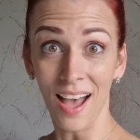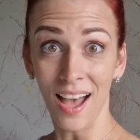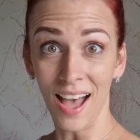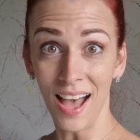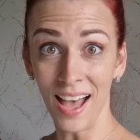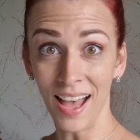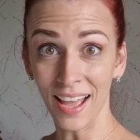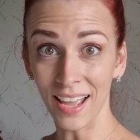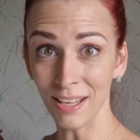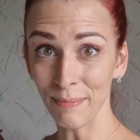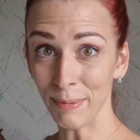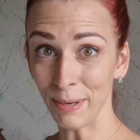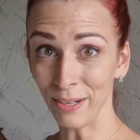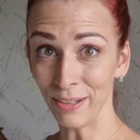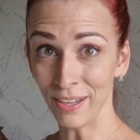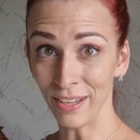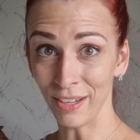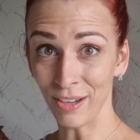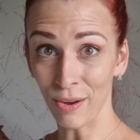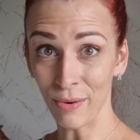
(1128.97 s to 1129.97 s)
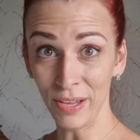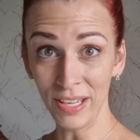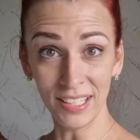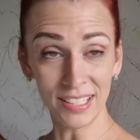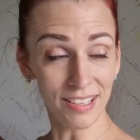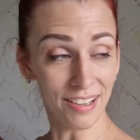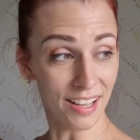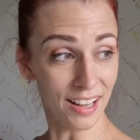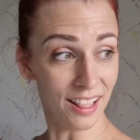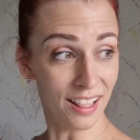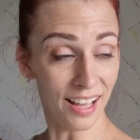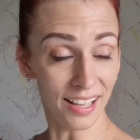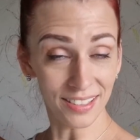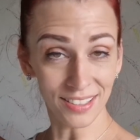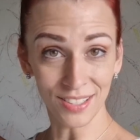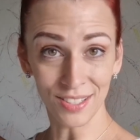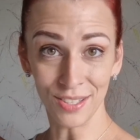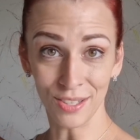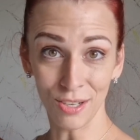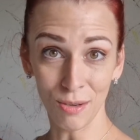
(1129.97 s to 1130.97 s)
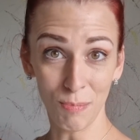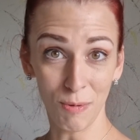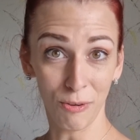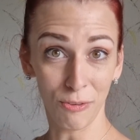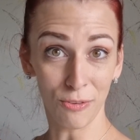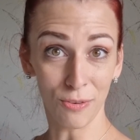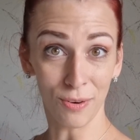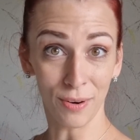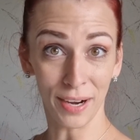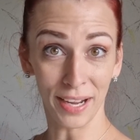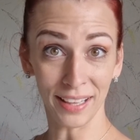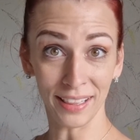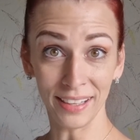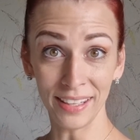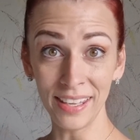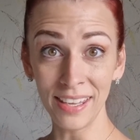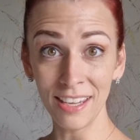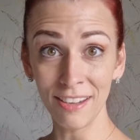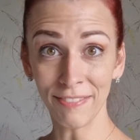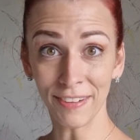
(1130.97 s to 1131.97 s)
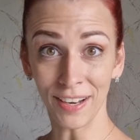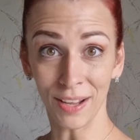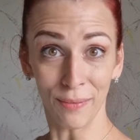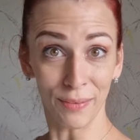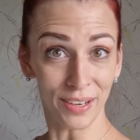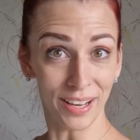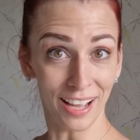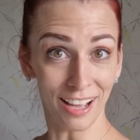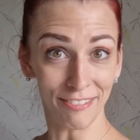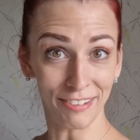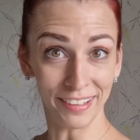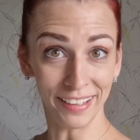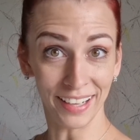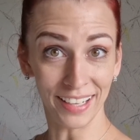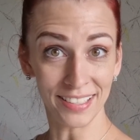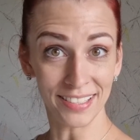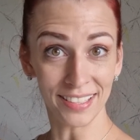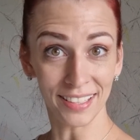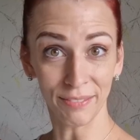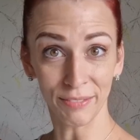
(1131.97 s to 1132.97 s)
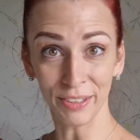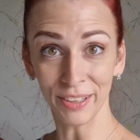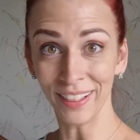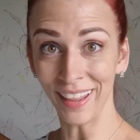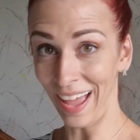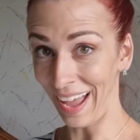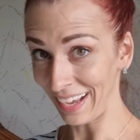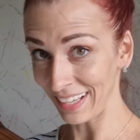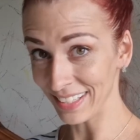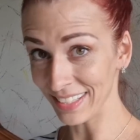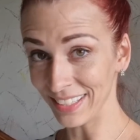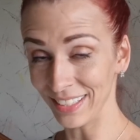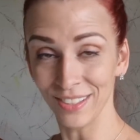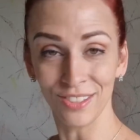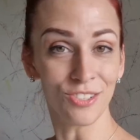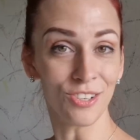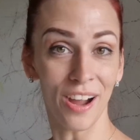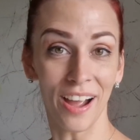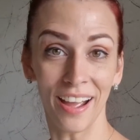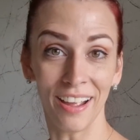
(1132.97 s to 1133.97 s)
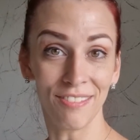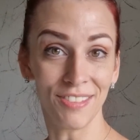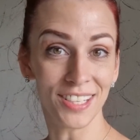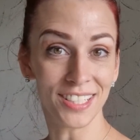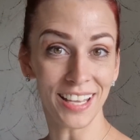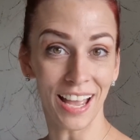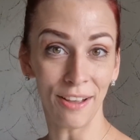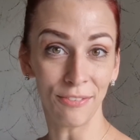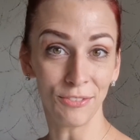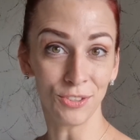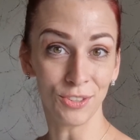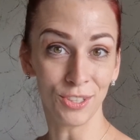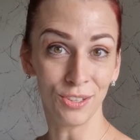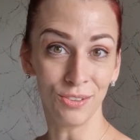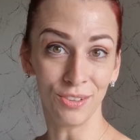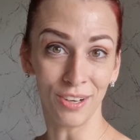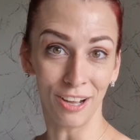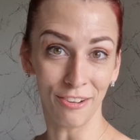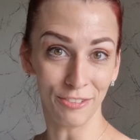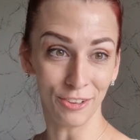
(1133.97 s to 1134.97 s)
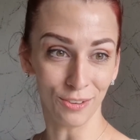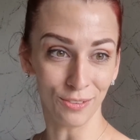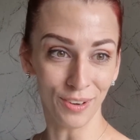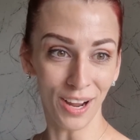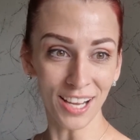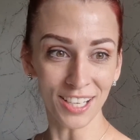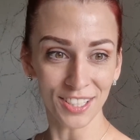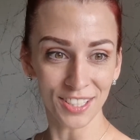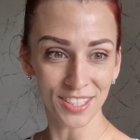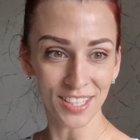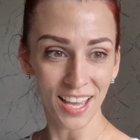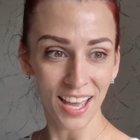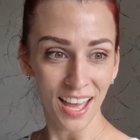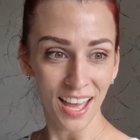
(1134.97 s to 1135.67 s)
I better get going because I got a lot to do before I leave and I wanna have a nice relaxing drive this afternoon, not feel rushed.